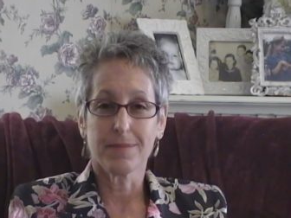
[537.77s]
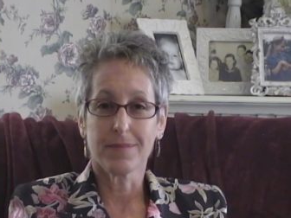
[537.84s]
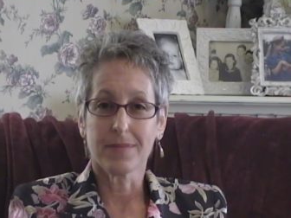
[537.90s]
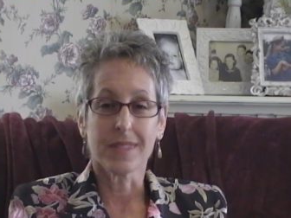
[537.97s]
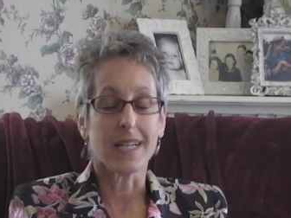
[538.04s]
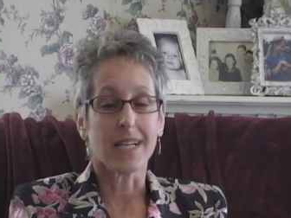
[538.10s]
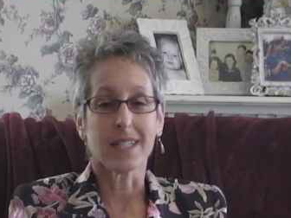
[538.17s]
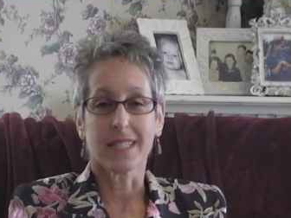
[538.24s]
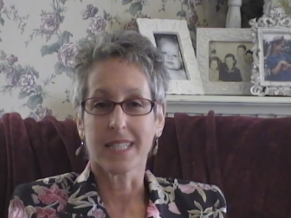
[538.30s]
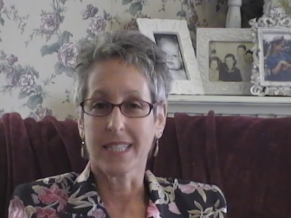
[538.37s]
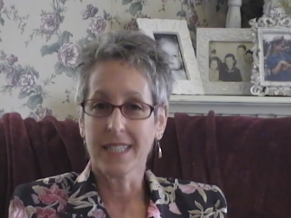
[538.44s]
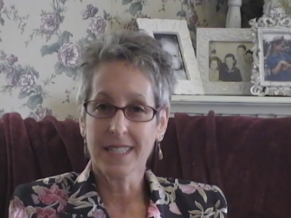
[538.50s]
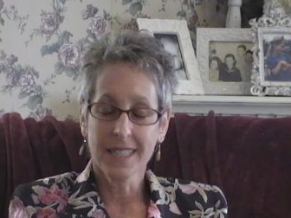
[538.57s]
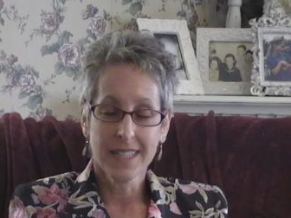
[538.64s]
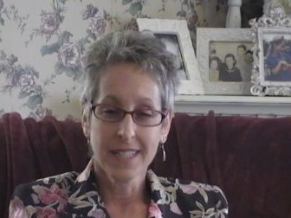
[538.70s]
daily.
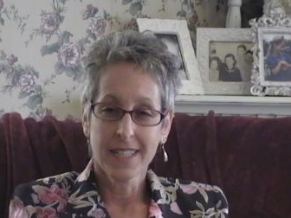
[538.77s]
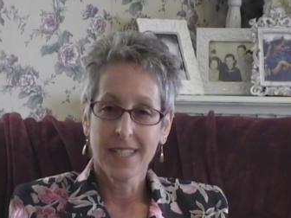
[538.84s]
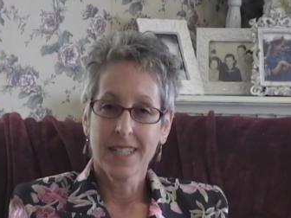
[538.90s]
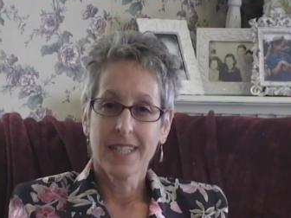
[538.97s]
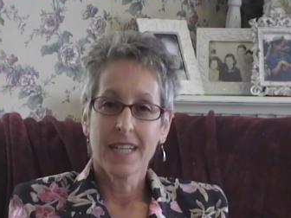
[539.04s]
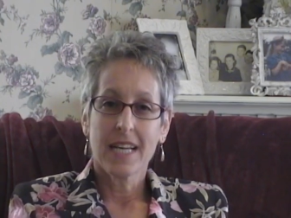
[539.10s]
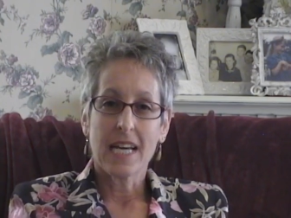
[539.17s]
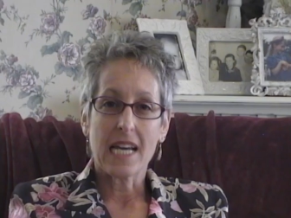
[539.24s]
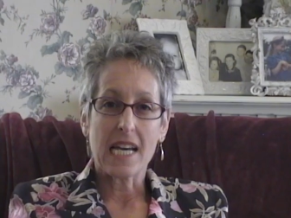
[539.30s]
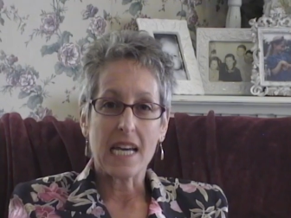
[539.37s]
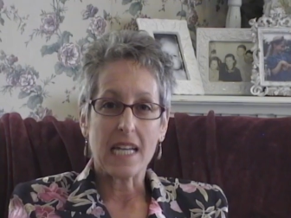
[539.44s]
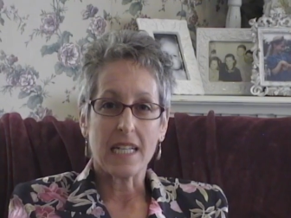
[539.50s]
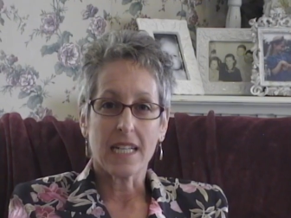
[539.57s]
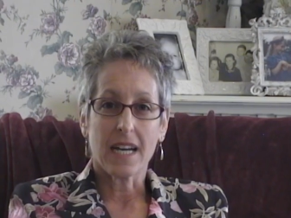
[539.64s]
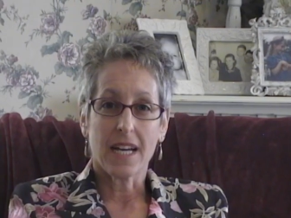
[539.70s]

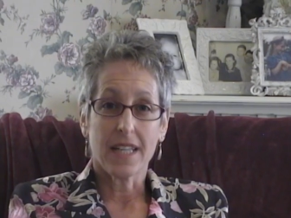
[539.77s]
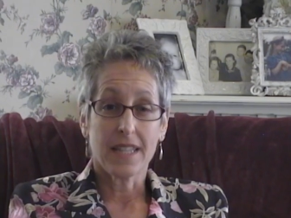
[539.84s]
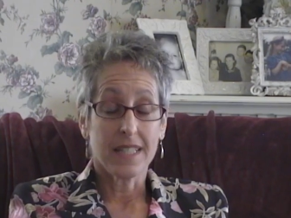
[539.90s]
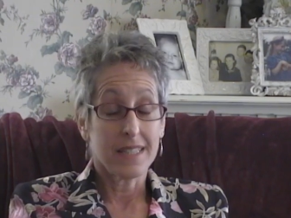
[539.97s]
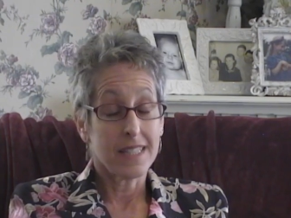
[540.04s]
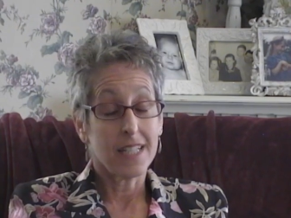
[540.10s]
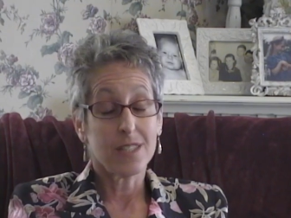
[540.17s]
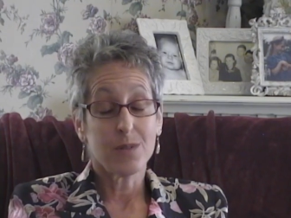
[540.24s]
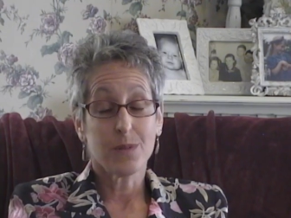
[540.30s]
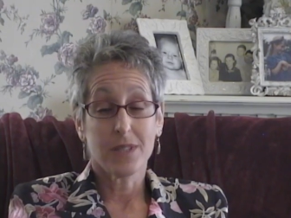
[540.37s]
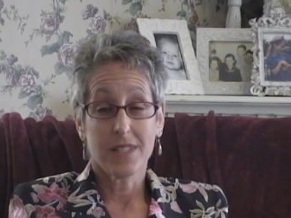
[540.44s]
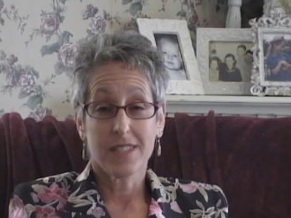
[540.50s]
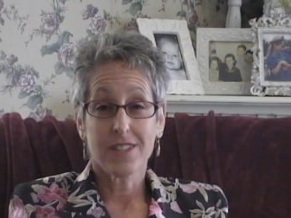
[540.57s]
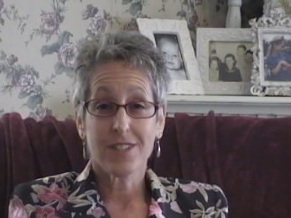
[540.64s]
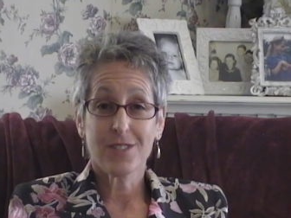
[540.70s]
And I think that's what
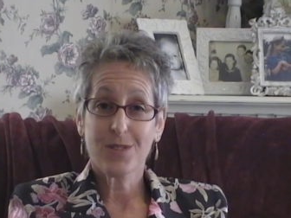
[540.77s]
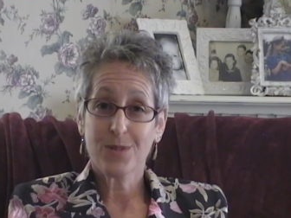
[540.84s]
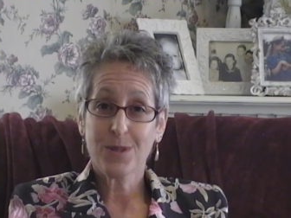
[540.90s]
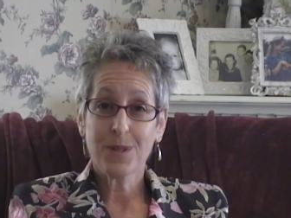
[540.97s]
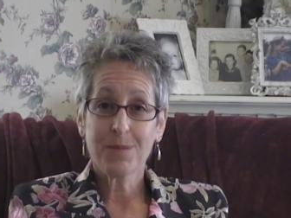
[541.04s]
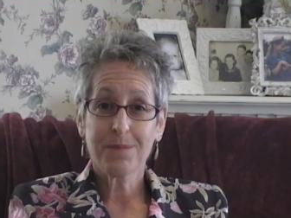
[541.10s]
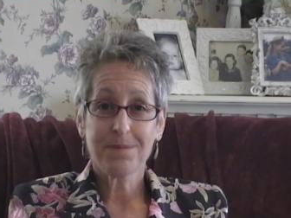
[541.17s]
gets us through.